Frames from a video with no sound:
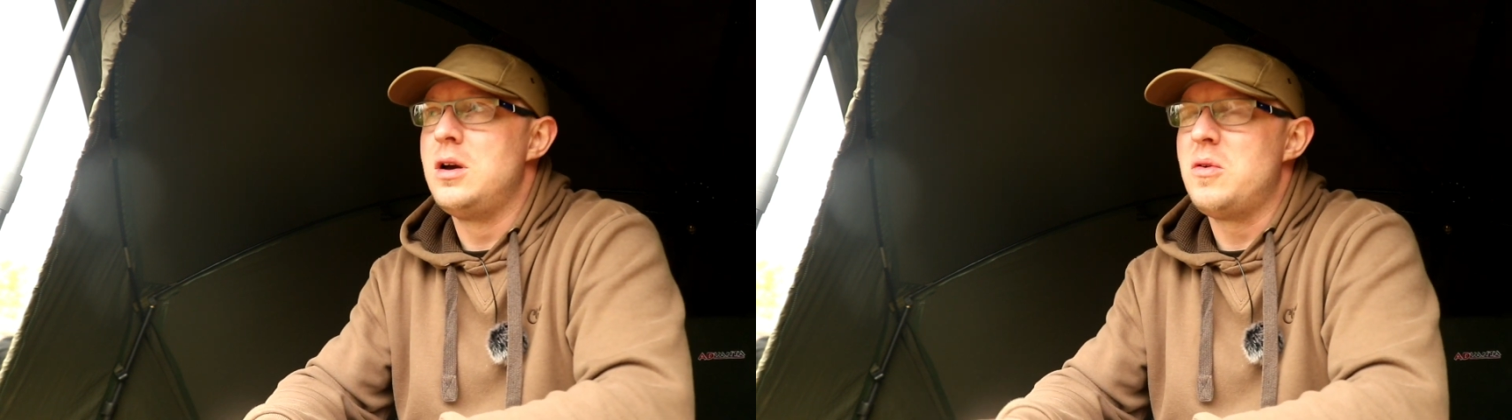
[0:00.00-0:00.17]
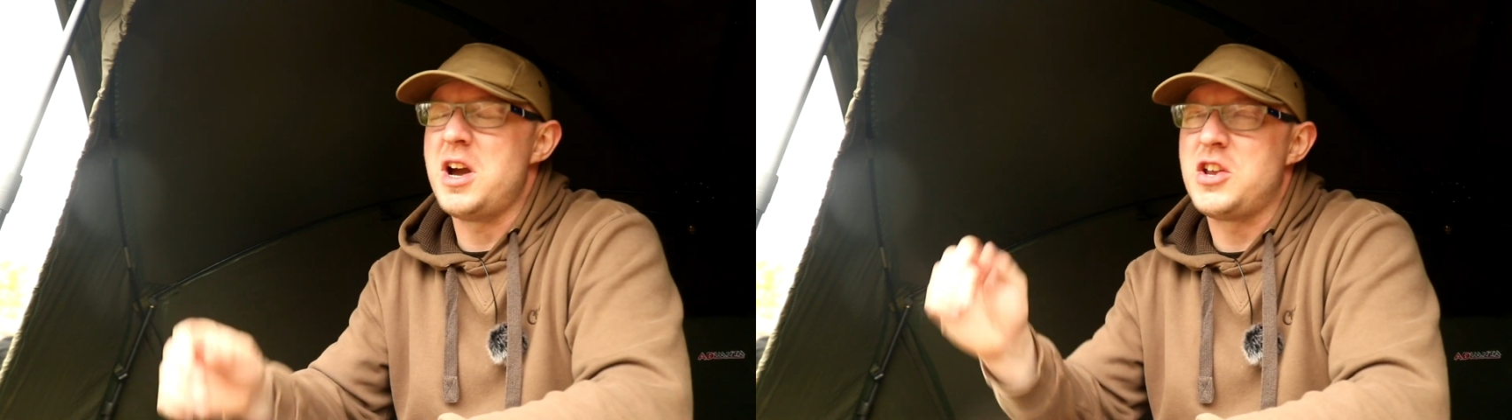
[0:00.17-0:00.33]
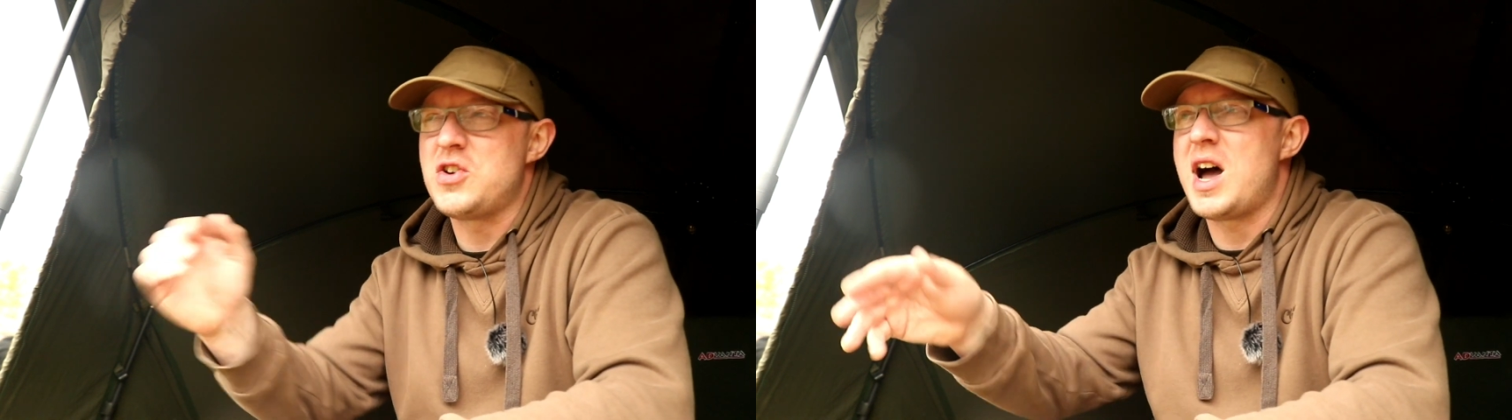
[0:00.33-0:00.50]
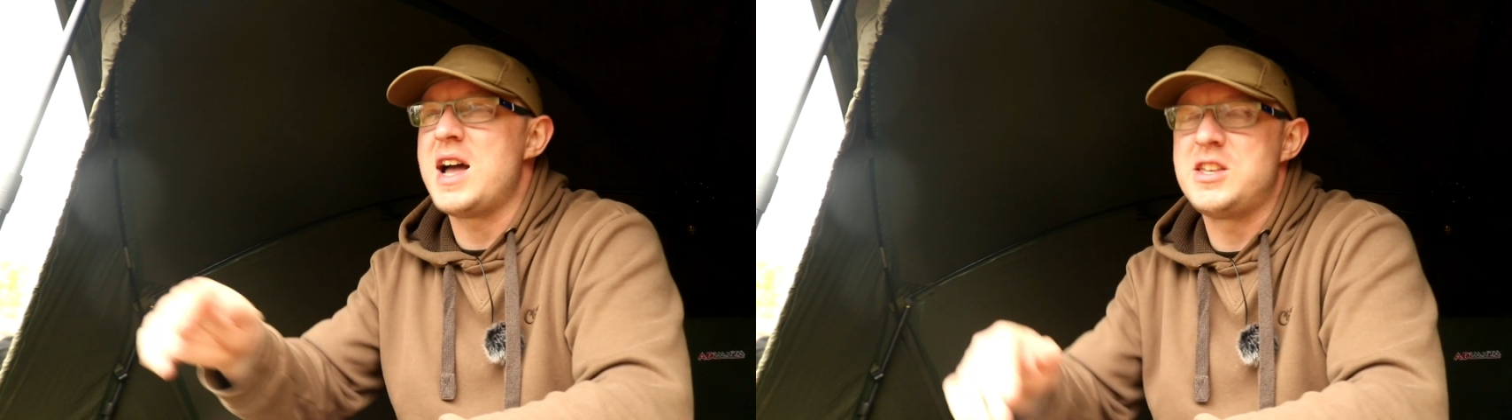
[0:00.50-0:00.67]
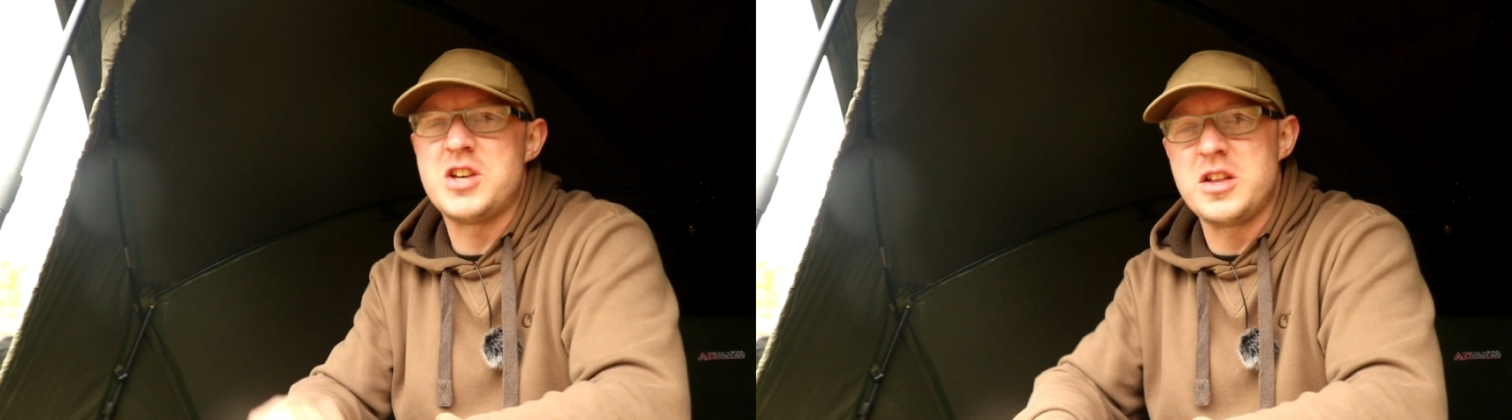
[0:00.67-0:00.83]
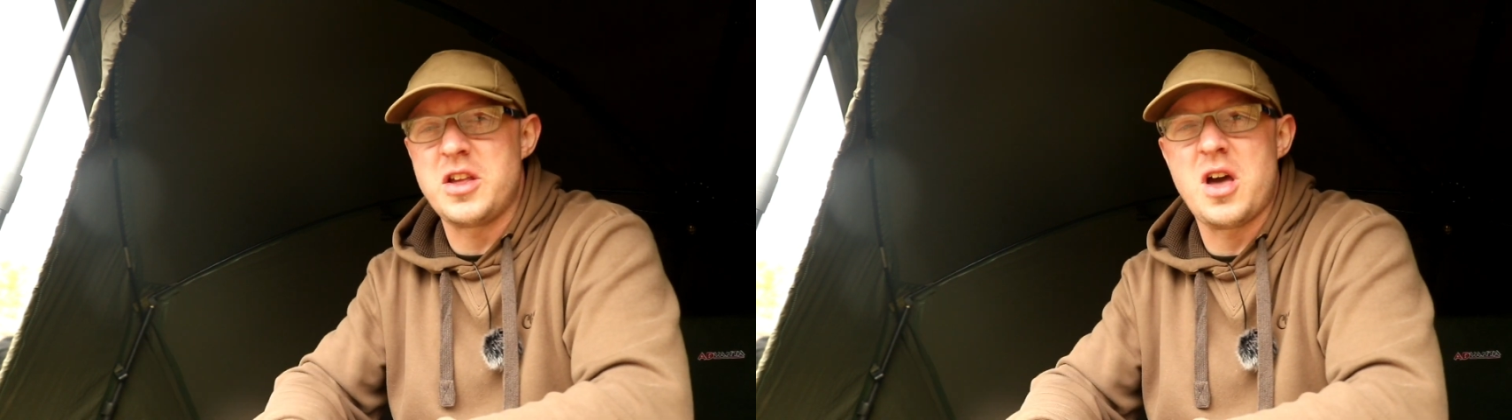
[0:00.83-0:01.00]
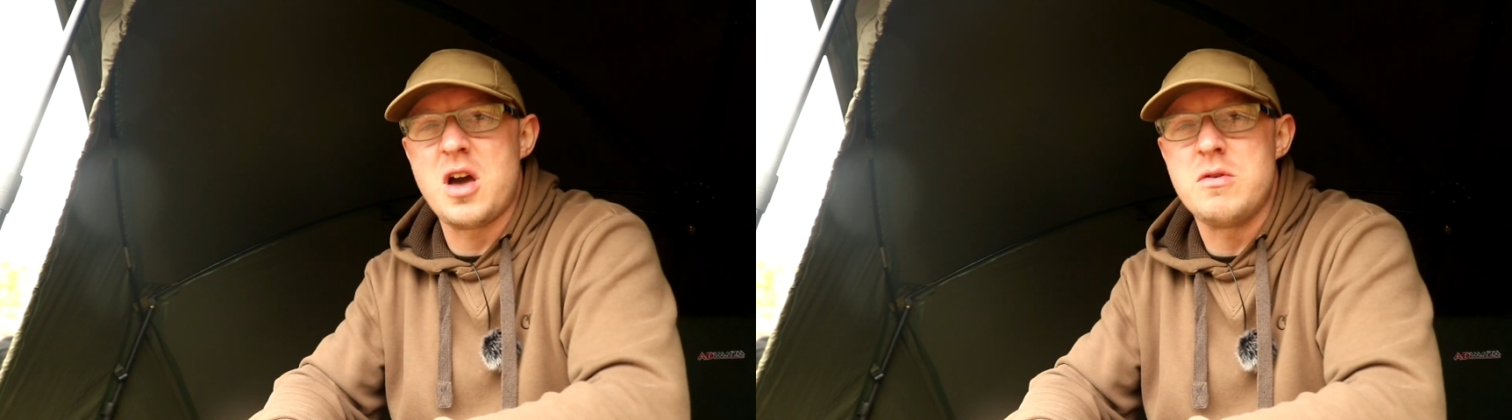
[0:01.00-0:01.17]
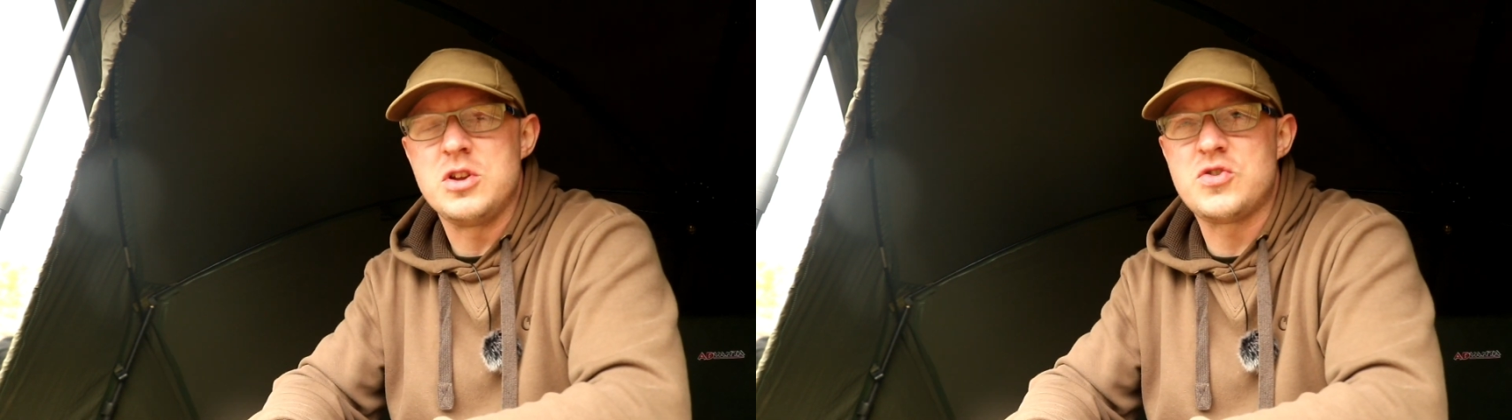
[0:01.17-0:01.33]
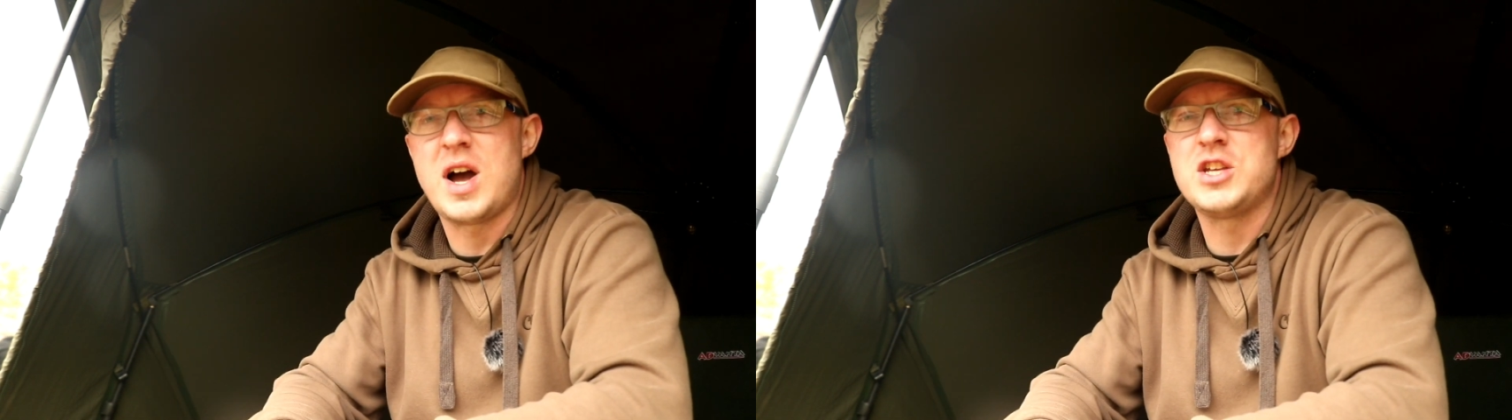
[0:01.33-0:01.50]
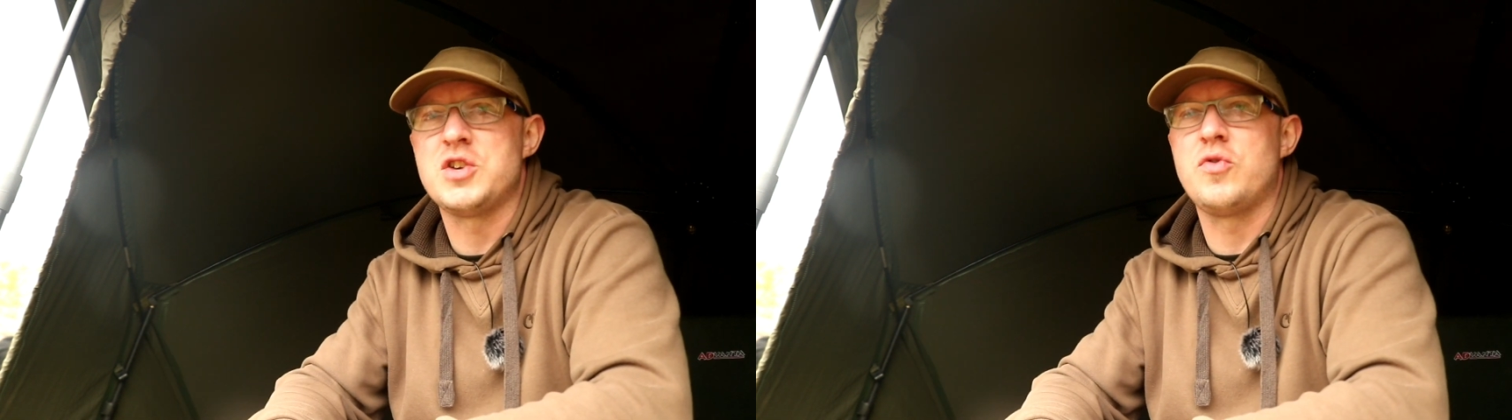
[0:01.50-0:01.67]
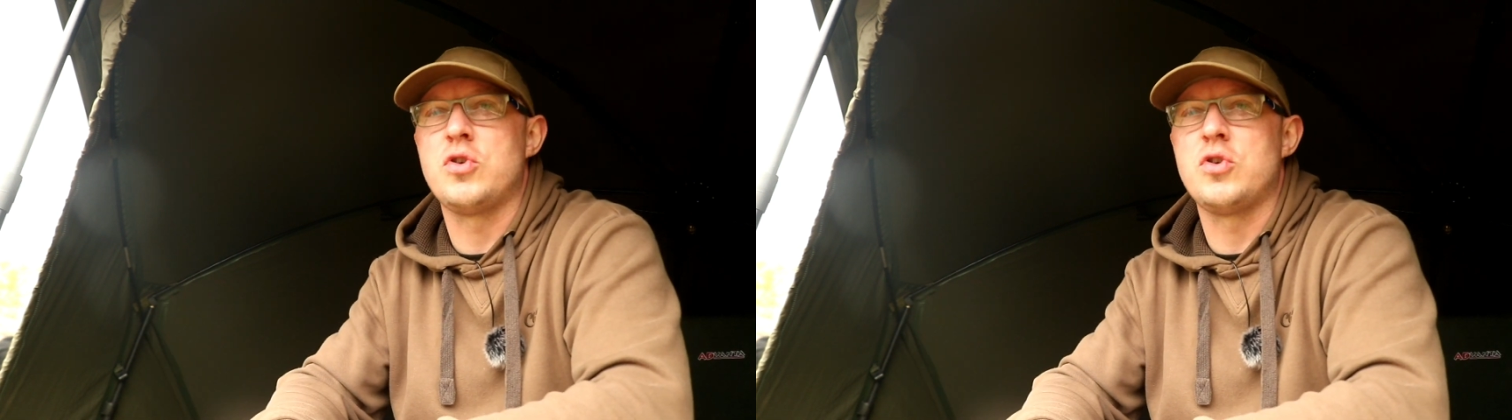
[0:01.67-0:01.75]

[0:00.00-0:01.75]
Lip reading: What are you trying to do? Trying to